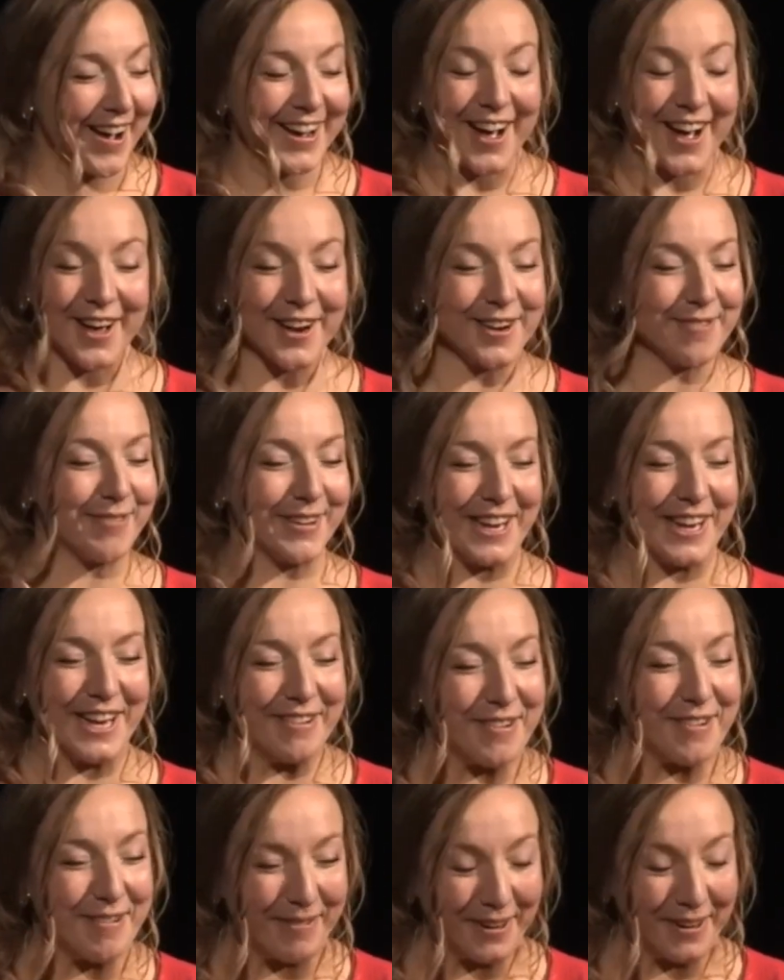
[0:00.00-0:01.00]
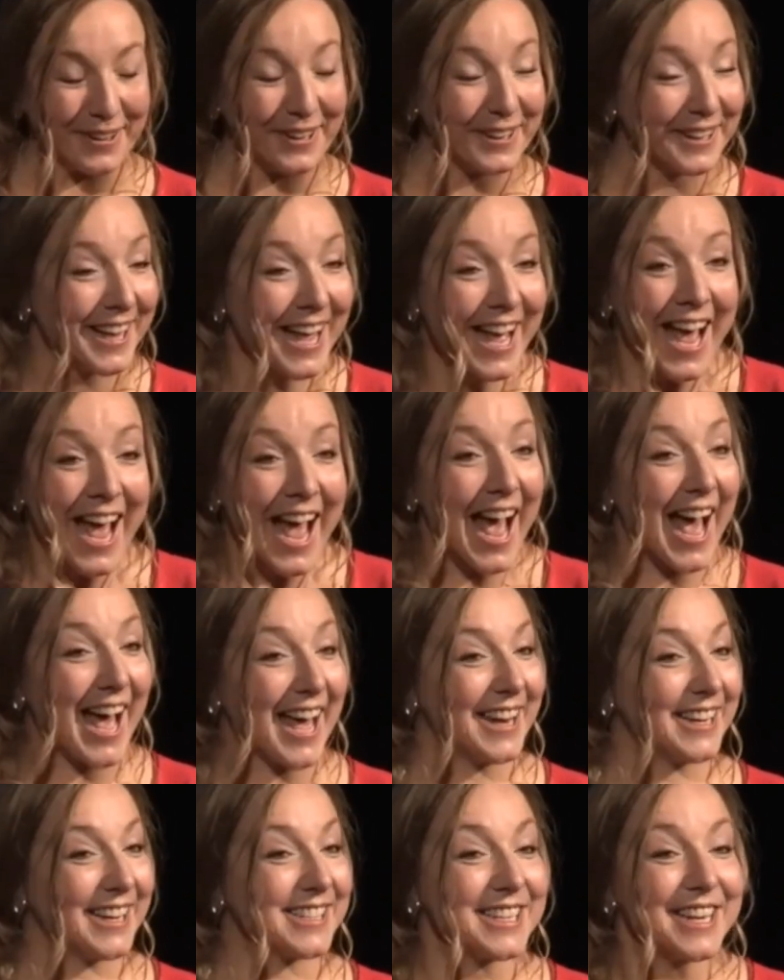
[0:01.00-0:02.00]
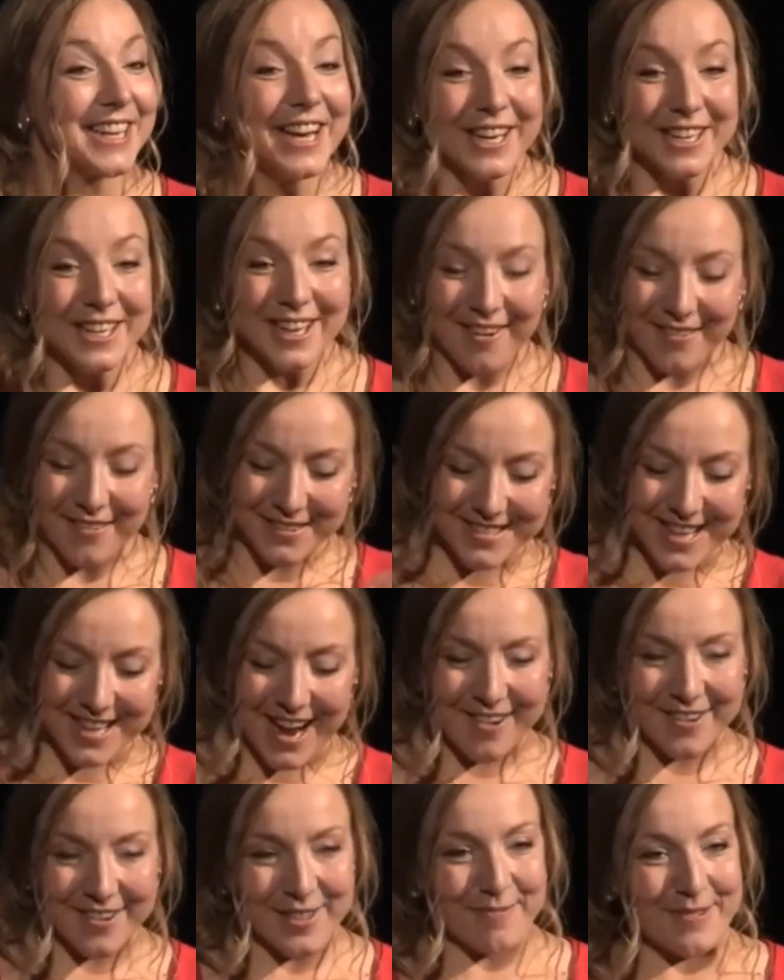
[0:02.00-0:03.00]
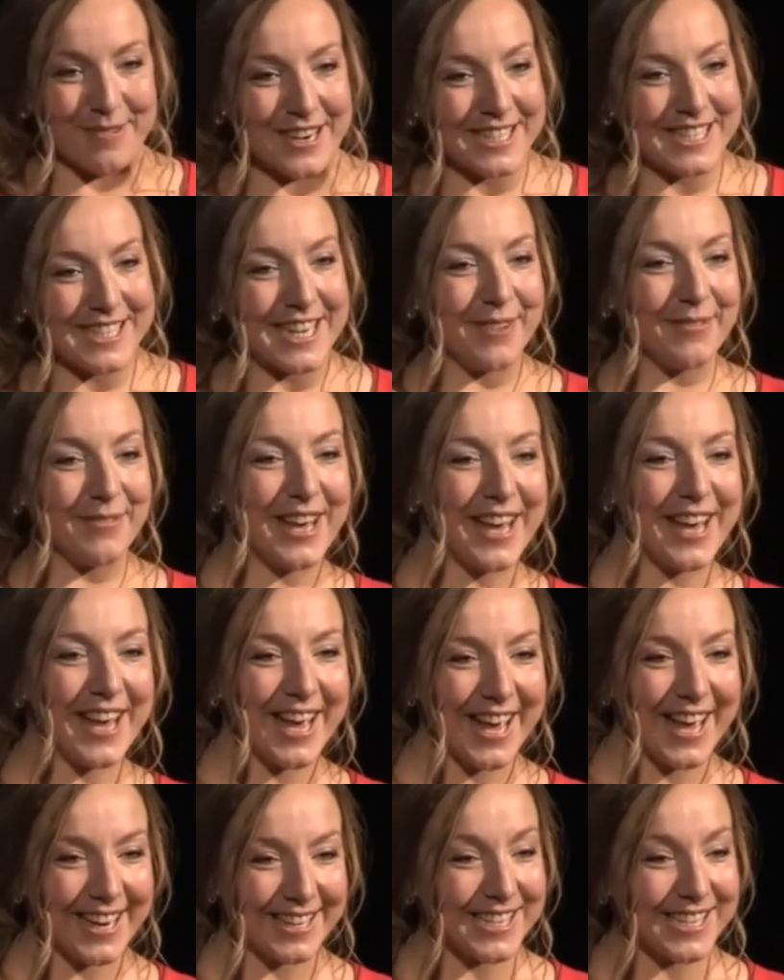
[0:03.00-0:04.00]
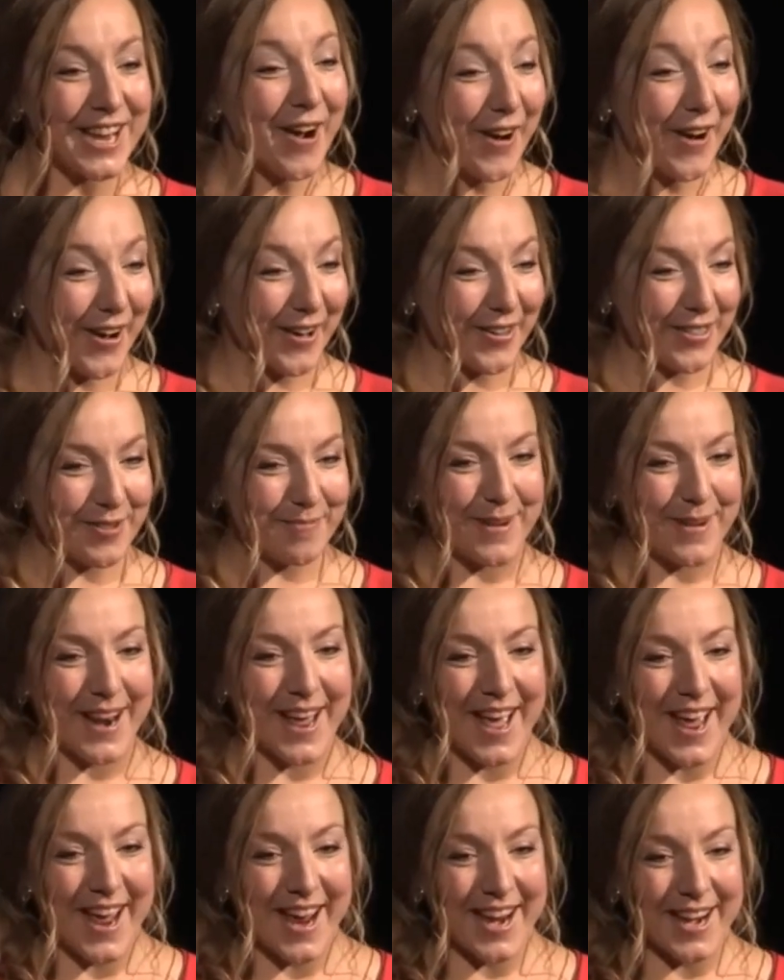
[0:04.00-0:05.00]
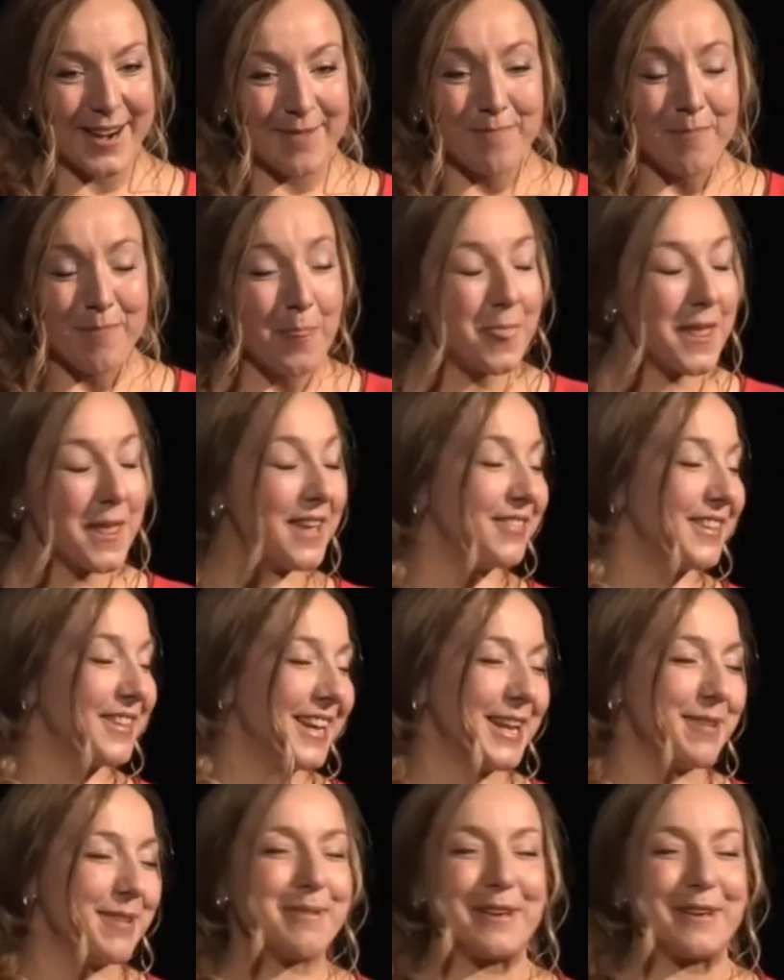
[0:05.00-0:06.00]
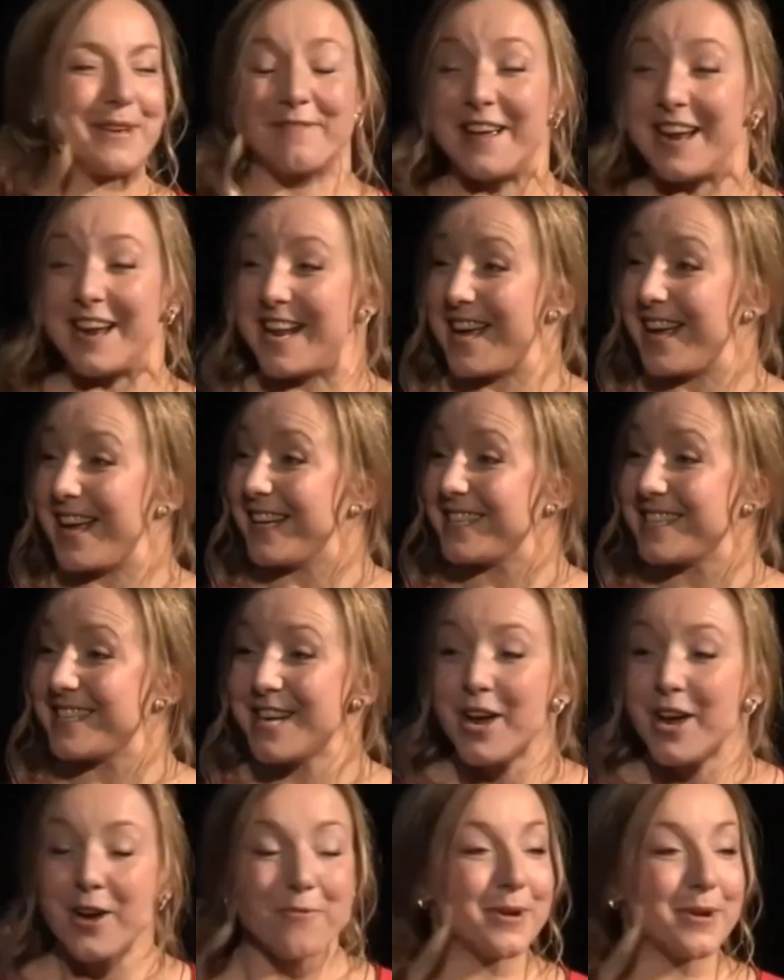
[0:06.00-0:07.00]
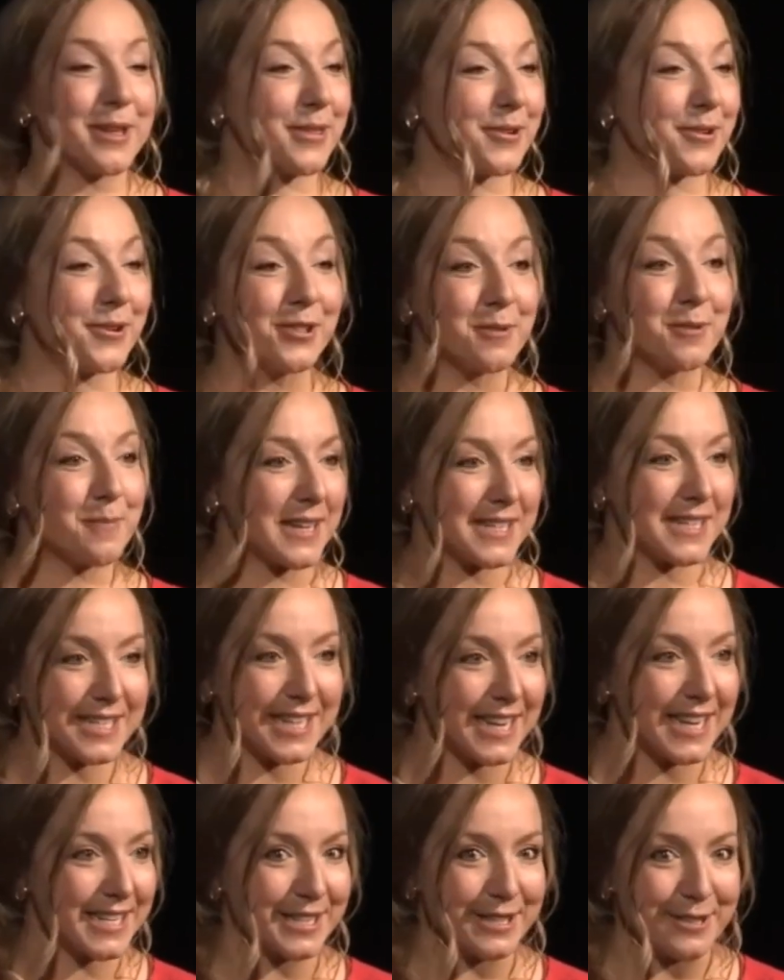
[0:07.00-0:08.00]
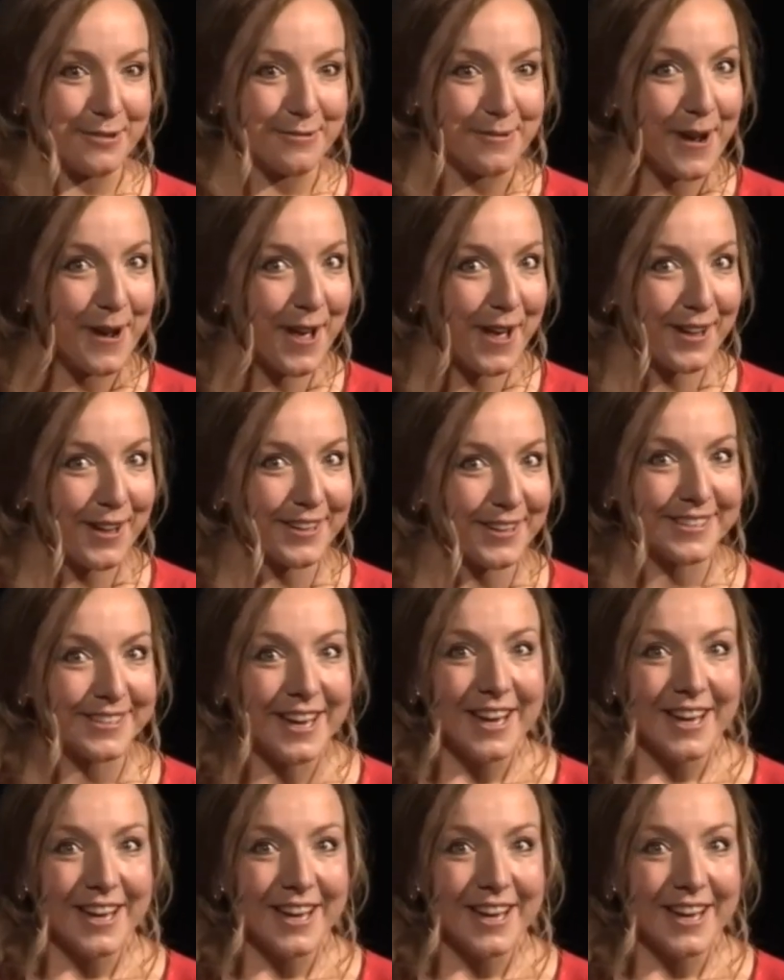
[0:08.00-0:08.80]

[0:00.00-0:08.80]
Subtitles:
Unbelievable. And I was there in the British team kit, on the plane, in the Olympic Village, with all the best skiers in the world.